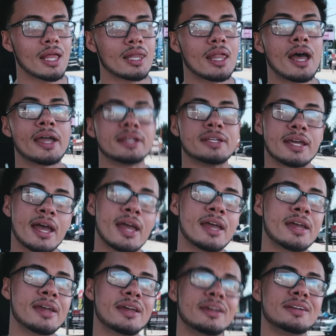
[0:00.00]
Like,
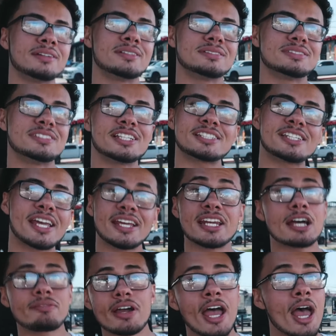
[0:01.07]
dang. This ain't
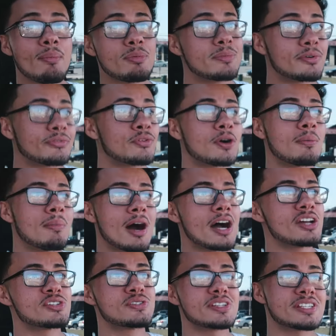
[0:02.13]
never happened before,
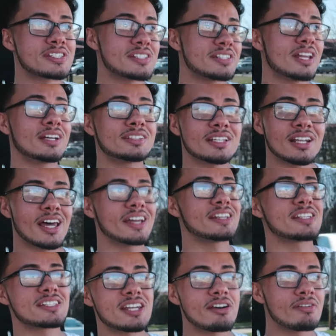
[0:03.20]
mind you. Just nothing like
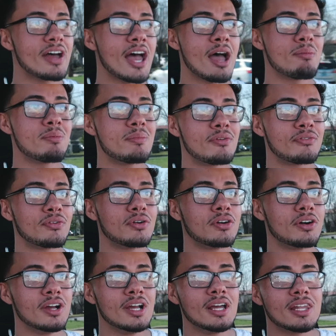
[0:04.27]
this never happened before.
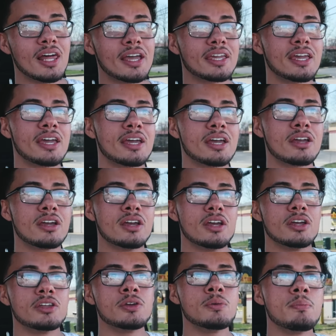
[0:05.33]
Like, yeah,
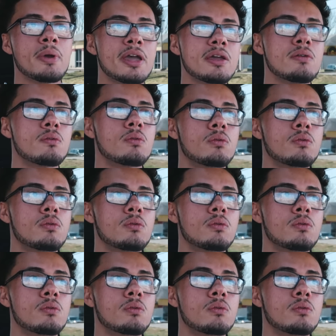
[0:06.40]
you may,